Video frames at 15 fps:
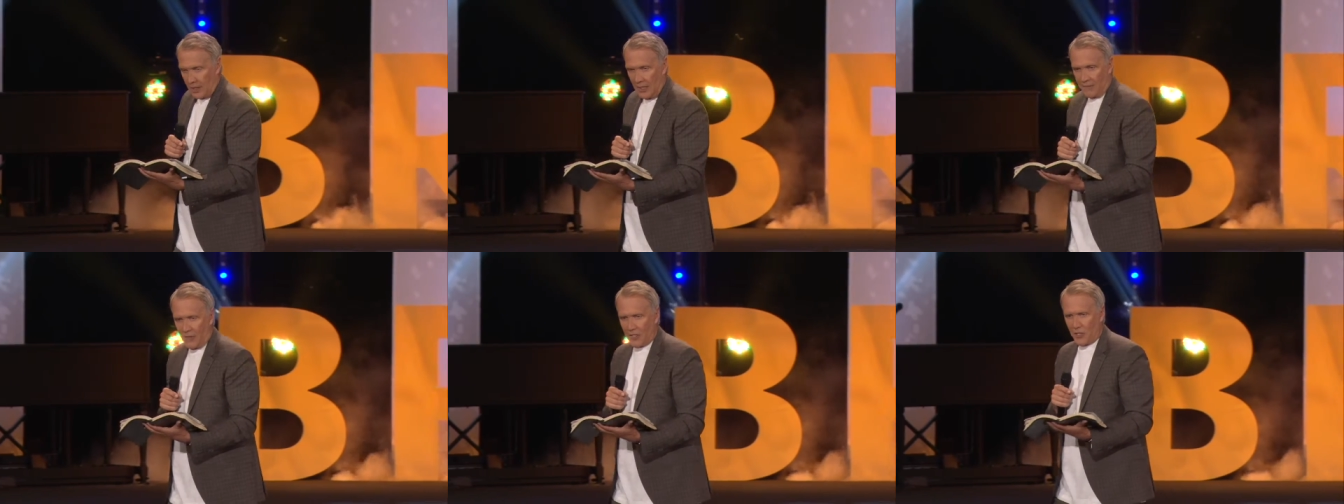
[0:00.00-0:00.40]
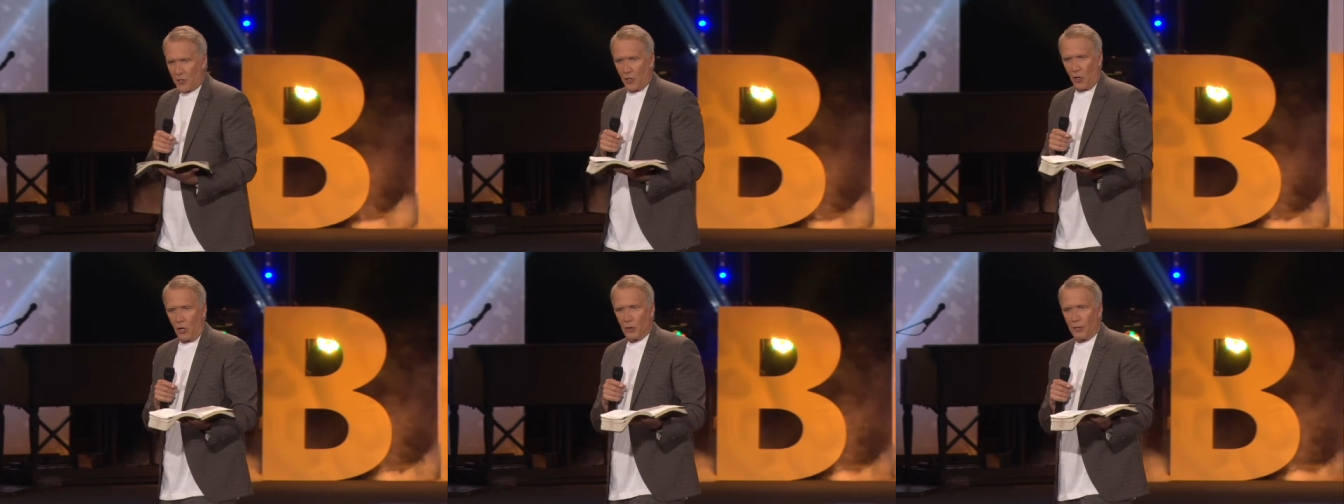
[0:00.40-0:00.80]
If this is
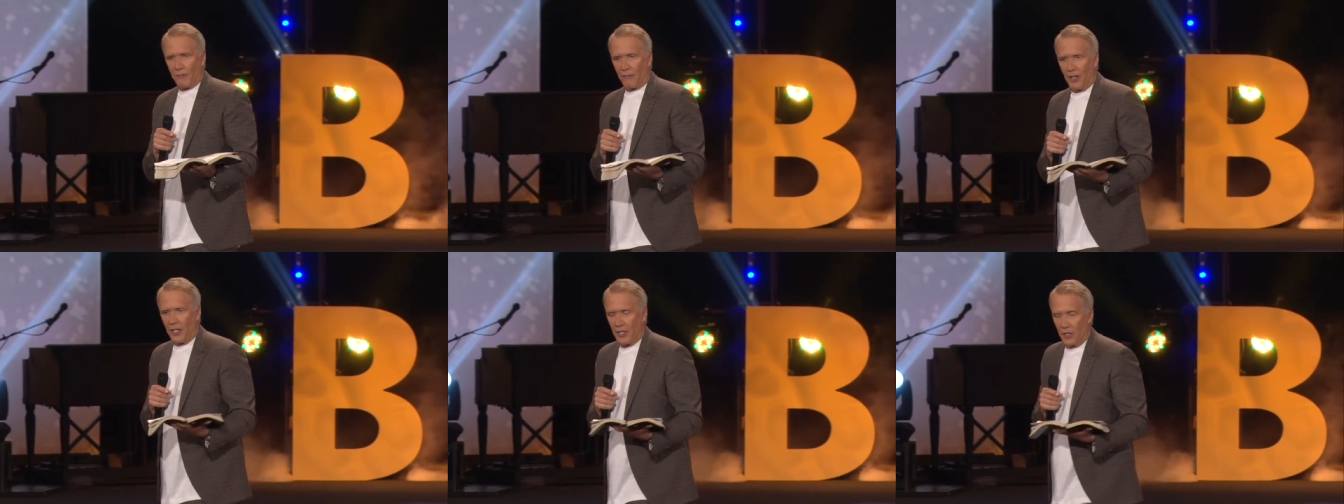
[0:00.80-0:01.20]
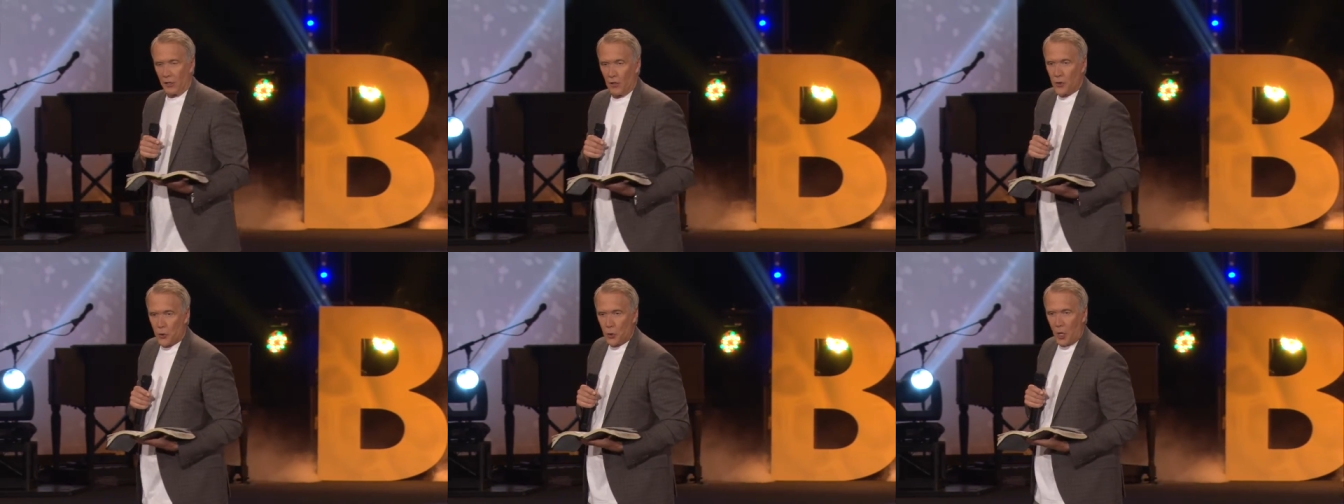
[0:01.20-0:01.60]
your only feeding,
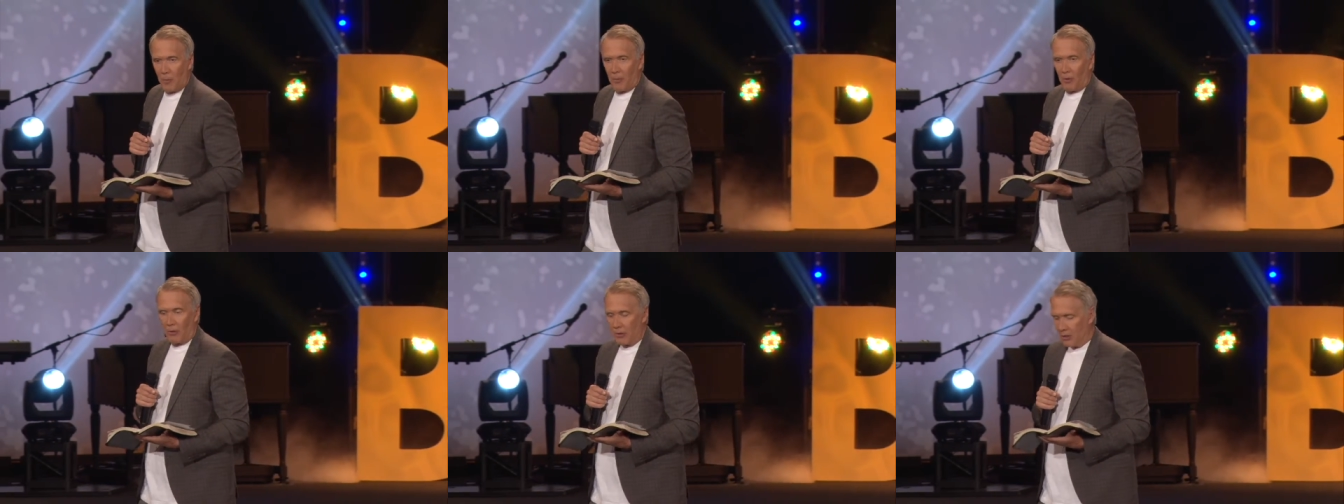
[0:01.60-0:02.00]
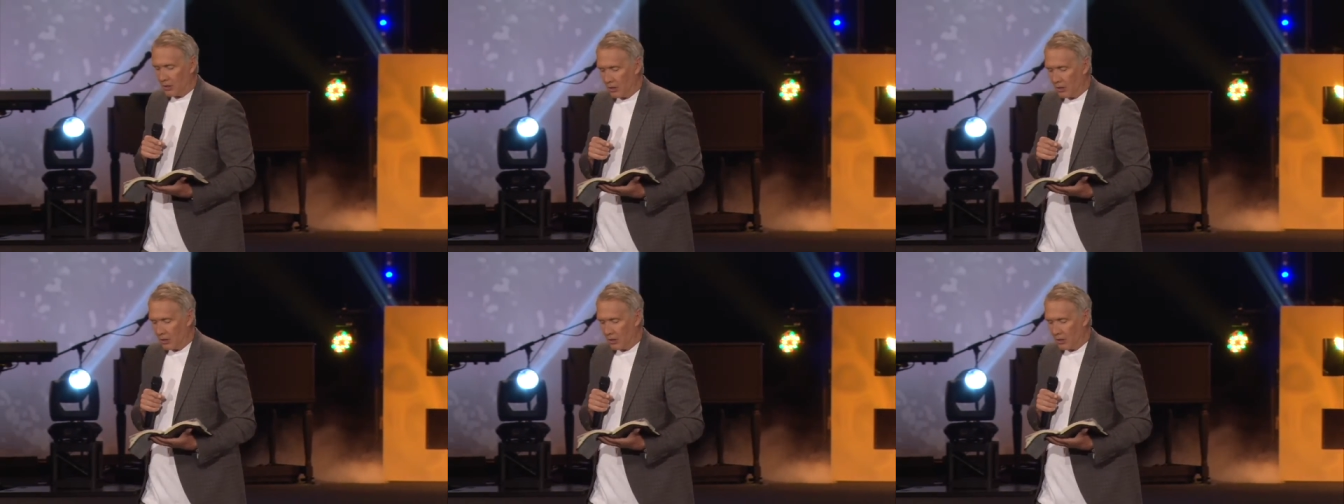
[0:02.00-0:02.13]
you're in trouble.